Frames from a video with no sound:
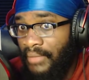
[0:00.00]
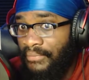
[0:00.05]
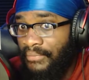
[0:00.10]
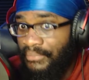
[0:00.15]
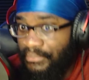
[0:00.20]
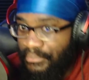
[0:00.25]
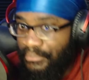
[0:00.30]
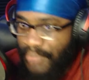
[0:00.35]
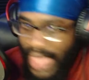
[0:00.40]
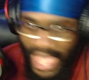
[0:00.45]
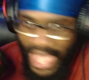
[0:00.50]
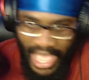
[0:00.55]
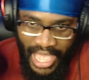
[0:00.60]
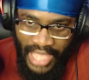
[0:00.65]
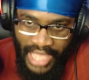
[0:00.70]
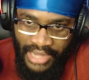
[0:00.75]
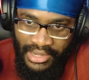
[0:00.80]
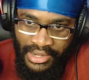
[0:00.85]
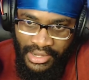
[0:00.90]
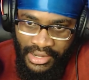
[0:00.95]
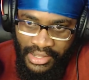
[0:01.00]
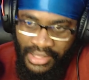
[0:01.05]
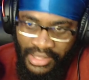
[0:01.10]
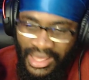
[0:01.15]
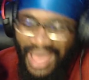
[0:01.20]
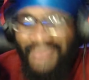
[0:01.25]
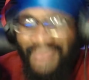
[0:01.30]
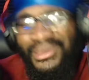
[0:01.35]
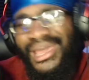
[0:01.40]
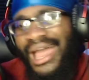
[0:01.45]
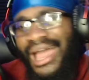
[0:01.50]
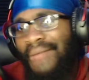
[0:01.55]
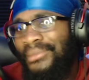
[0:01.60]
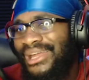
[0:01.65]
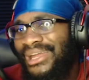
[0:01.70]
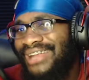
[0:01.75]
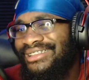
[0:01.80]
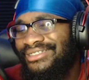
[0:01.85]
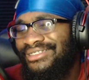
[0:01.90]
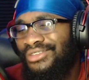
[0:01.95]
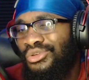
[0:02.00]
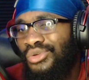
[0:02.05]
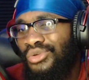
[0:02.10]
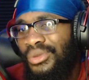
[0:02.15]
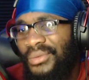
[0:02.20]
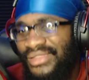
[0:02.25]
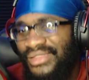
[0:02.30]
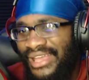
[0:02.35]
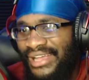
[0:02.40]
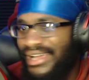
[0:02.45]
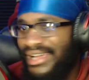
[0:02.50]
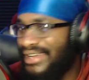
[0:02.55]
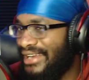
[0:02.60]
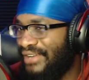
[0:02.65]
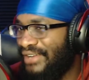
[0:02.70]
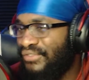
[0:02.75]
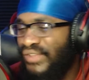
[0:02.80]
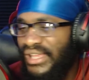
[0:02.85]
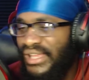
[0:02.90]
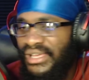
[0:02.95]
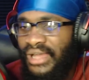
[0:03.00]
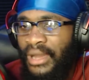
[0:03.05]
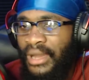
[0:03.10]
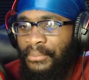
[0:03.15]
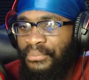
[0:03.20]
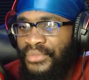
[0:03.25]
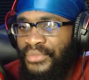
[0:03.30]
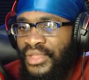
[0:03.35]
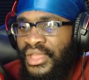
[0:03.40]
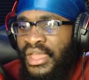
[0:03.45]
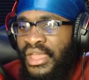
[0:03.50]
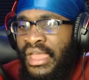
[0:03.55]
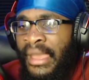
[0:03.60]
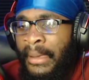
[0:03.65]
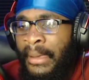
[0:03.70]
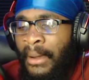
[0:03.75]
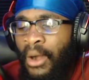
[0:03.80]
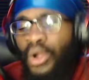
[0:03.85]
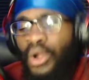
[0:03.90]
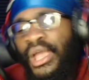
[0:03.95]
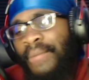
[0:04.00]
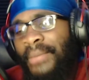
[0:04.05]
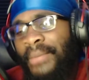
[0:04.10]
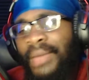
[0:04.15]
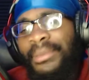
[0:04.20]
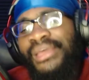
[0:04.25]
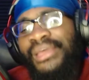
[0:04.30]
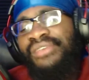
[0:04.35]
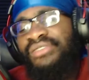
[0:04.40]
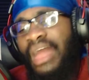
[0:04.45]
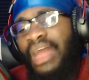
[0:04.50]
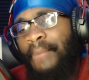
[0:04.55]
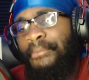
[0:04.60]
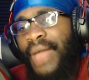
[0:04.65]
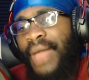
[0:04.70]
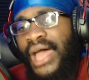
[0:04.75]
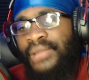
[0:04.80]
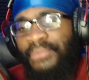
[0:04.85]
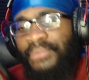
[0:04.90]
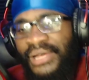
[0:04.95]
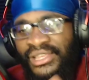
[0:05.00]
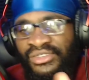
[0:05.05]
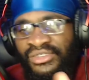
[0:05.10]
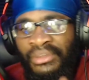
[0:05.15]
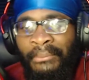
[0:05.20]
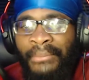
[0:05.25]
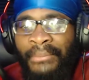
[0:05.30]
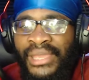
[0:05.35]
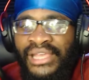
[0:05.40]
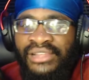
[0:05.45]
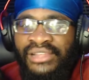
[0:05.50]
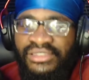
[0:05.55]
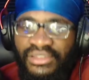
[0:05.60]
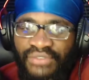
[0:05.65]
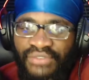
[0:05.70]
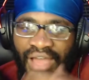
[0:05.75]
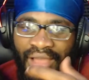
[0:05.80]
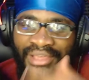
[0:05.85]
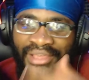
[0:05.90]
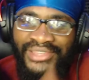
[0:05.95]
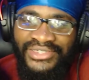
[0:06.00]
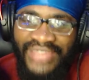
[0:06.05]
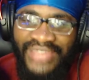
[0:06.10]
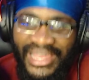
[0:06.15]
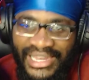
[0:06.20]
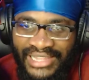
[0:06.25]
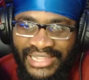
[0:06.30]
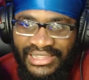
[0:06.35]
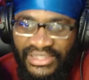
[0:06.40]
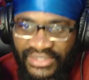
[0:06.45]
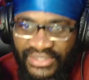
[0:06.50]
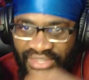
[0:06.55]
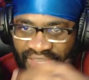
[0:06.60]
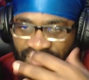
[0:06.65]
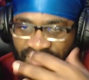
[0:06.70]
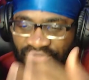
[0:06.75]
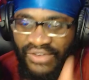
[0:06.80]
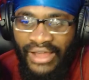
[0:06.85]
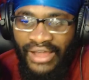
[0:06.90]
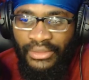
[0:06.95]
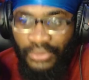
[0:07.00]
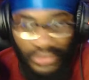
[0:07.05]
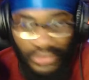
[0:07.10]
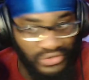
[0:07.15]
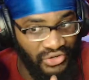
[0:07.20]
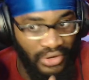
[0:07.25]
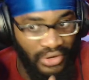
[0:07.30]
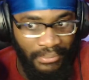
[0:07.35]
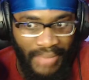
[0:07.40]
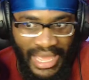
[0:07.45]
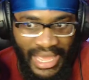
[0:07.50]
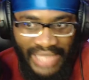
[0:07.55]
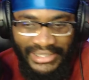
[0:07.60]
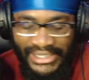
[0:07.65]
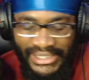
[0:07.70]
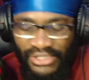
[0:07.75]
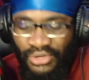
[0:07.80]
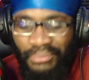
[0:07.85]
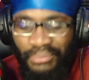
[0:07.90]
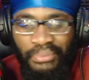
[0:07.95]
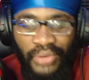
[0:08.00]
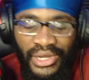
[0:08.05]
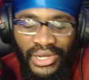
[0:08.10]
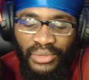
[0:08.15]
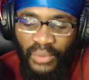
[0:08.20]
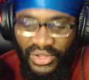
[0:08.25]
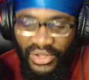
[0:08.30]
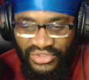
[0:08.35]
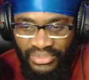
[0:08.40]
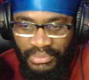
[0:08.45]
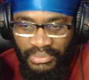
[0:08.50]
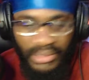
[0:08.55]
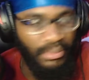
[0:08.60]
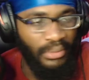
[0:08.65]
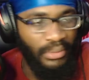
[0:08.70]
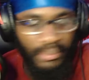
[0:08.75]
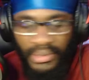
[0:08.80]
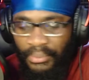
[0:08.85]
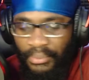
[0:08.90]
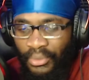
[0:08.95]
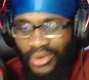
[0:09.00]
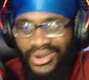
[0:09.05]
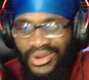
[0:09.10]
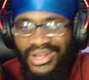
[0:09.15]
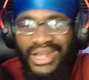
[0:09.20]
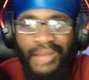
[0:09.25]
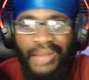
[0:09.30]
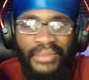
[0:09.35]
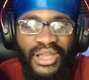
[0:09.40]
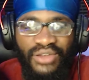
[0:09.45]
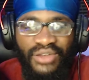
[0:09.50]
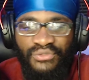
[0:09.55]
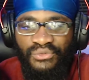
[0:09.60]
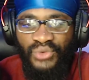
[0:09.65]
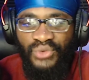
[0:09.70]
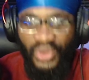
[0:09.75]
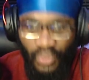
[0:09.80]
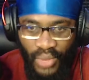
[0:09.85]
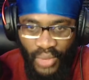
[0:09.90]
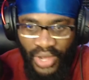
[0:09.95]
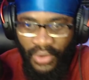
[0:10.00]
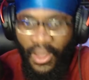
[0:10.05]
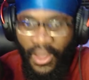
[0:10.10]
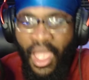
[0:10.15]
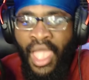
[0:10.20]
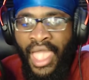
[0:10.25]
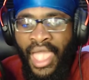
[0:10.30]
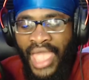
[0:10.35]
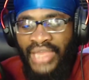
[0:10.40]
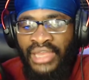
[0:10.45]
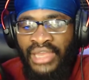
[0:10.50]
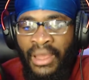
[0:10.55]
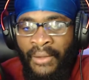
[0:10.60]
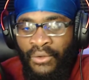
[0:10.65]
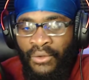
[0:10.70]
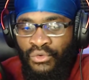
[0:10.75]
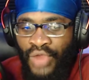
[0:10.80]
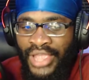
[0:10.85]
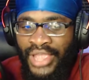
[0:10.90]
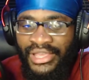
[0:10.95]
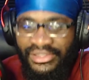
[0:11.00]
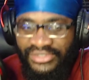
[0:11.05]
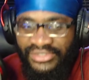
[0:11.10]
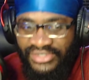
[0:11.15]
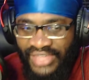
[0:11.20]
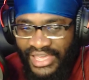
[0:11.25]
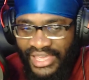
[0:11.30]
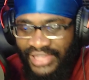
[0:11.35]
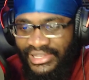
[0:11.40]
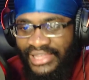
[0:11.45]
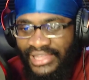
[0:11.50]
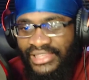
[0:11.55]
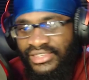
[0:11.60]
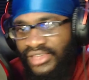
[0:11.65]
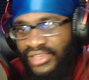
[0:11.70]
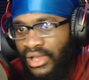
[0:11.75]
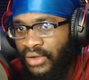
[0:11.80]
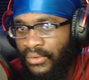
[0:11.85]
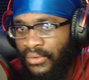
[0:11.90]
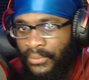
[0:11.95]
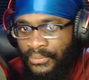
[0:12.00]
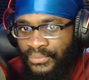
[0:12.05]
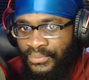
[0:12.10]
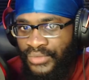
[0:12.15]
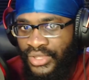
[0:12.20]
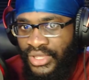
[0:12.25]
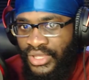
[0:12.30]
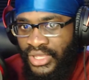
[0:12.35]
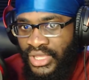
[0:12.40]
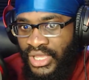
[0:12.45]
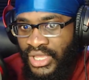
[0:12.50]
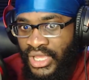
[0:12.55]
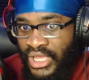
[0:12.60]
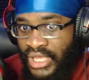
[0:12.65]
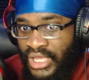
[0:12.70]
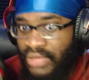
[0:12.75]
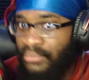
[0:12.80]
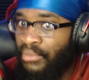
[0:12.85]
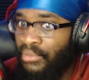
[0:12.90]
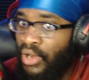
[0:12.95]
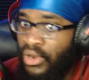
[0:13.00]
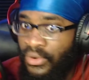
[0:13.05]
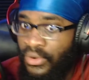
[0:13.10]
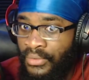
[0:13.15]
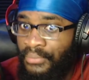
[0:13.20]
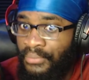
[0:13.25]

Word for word: bad i mean i mean i disagree with that kind of i feel like um okay maybe he's not bad but his means of how he's getting these his followers are bad like you're brainwashing people people aren't coming of free will and reigen saying like yo bro